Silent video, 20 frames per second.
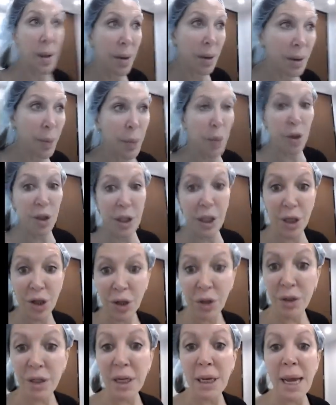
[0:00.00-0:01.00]
the
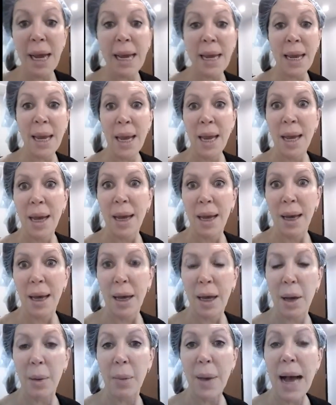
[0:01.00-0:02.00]
procedure today,
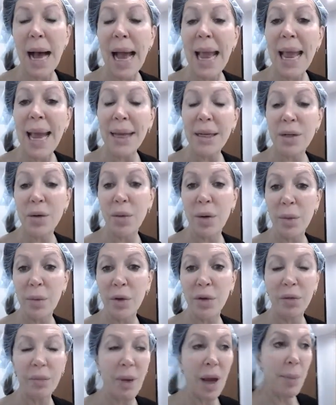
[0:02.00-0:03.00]
I had to
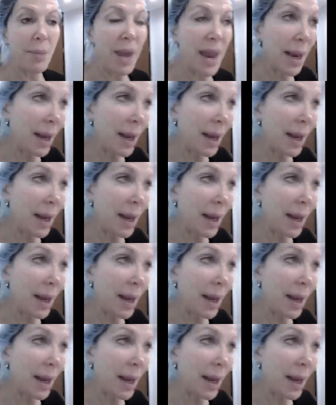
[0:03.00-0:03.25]
remove my